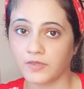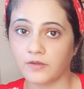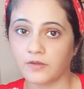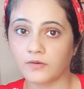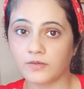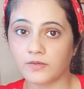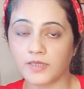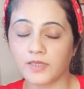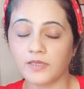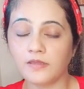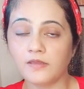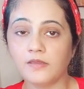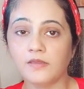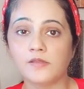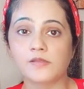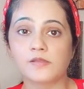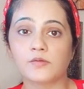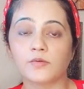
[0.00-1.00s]
Okay,
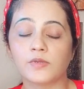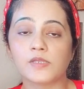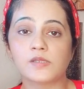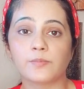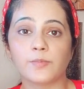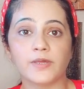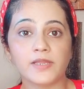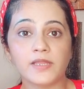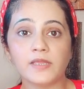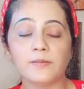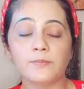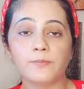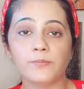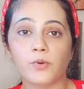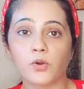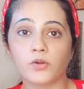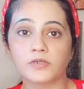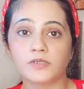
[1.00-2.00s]
so it's very
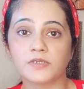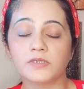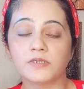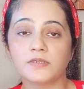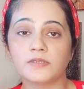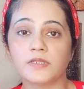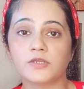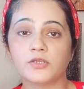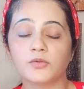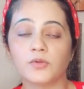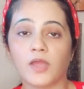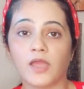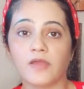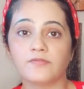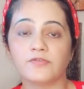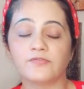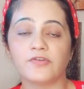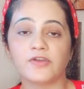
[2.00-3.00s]
important that you
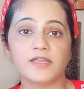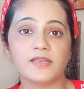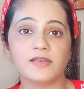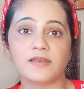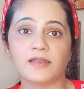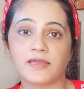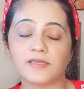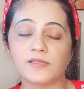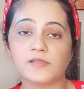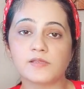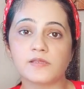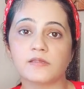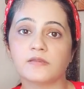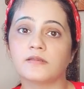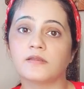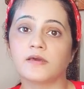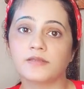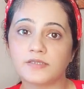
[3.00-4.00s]
have a very nice
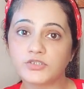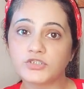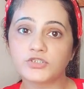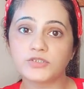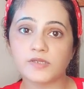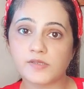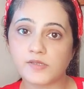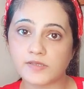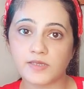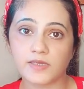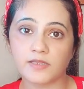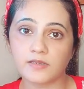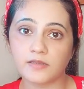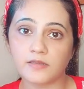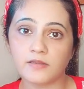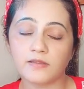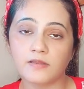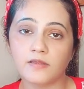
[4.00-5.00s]
nourished
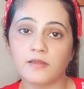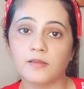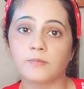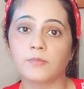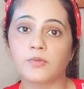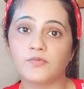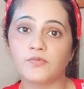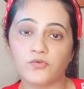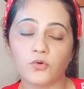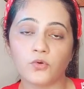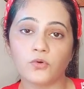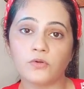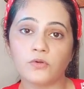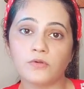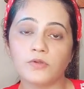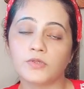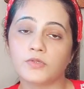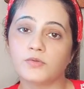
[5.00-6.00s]
skin before
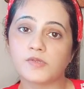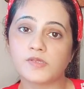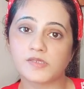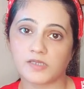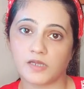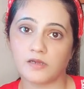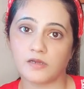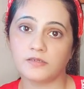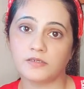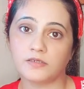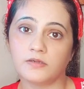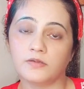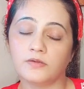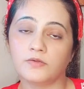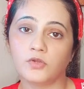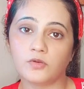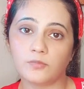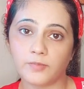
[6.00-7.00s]
you start
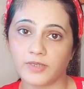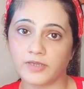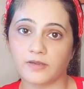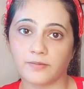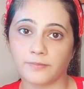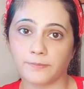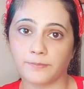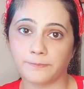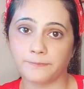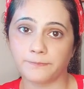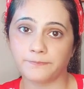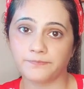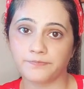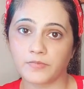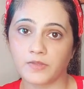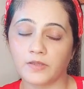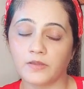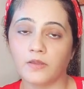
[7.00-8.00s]
your makeup.
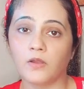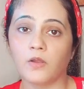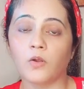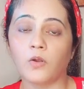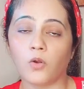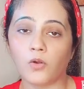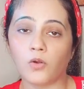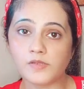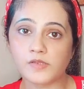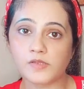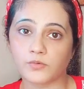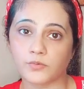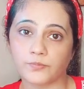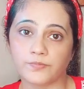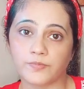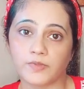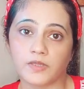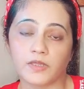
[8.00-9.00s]
Also,
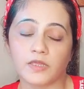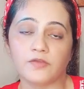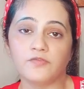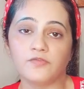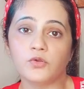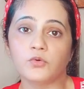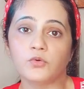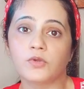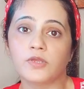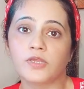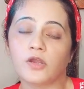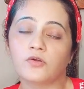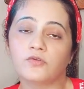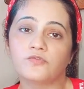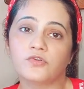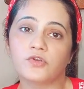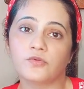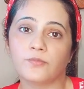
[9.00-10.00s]
if you're going
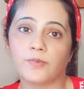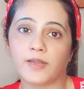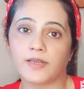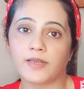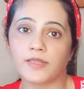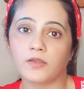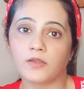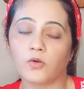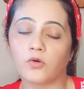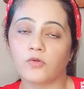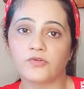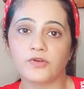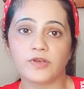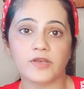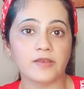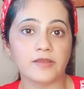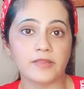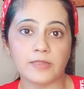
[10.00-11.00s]
out for a wedding or for
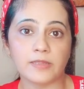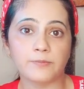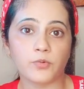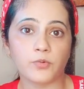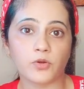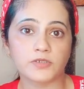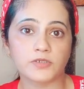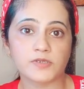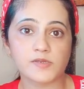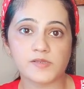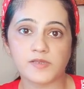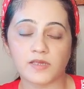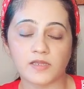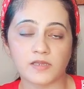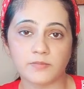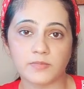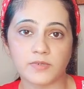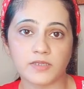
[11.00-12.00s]
any important
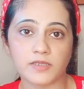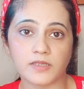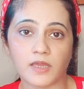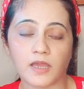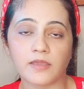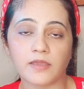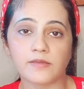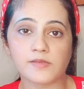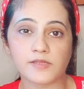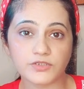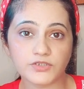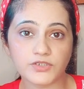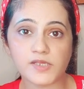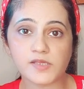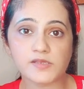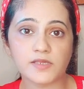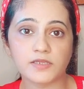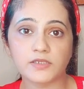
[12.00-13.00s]
ceremony, I
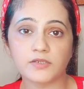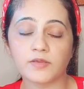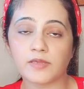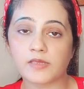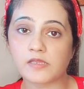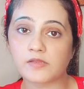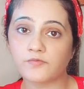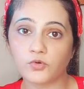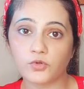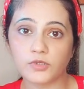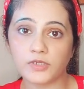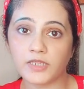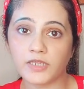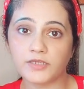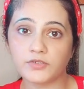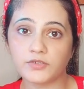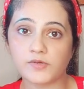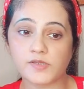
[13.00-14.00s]
suggest that you
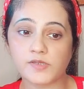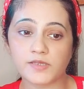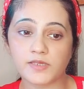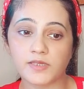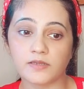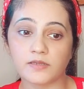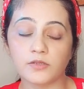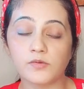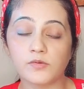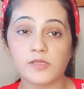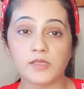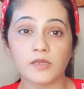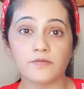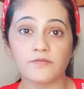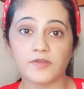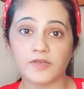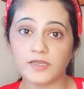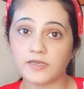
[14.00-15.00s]
exfoliate your skin
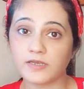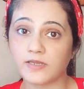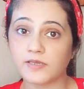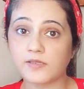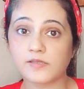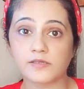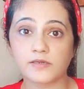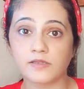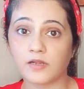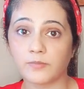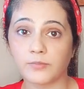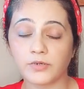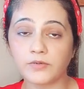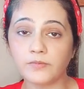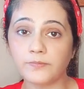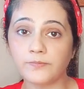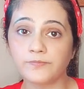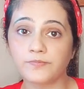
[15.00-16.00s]
using a very nice
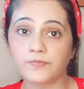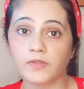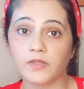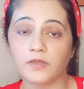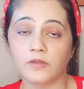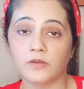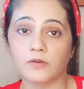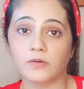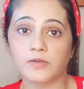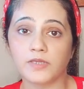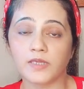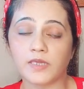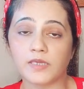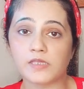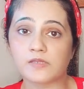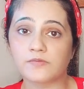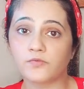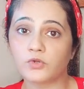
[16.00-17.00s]
scrubber.
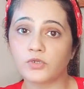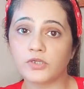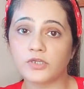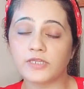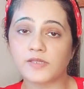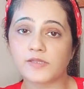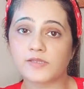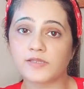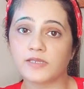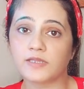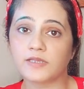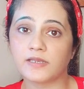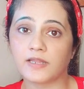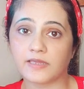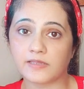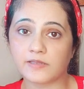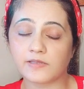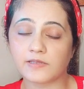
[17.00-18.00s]
Okay, exfoliate your skin
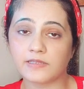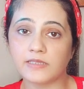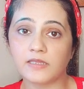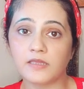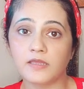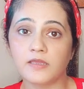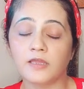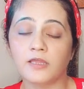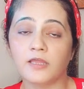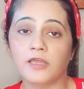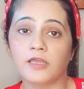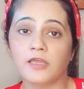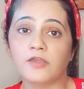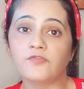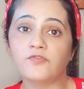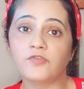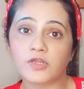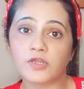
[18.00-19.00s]
nicely
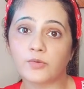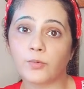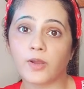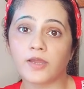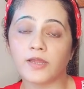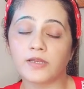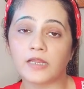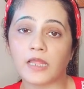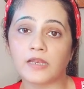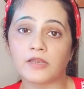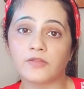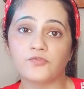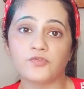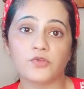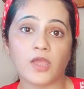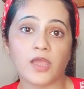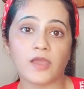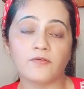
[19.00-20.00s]
if required, and
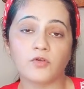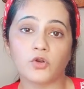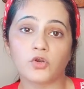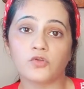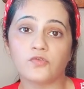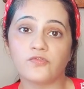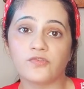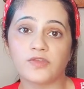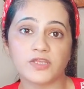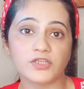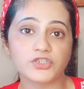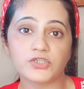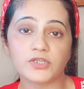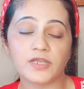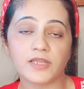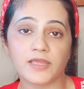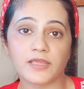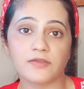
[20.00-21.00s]
if you have a lot of
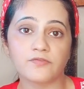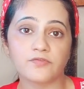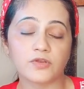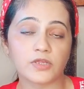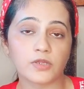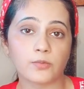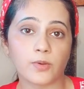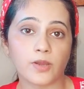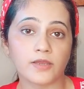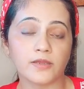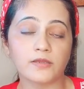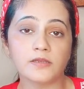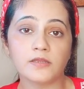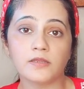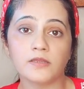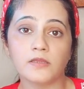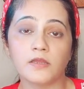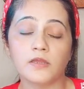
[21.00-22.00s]
facial hair, if required,
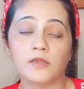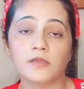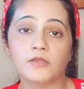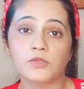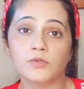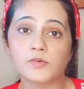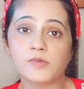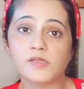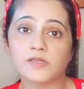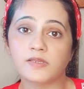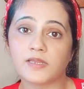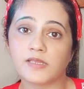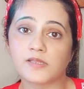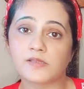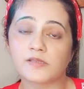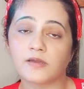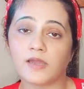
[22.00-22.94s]
use a razor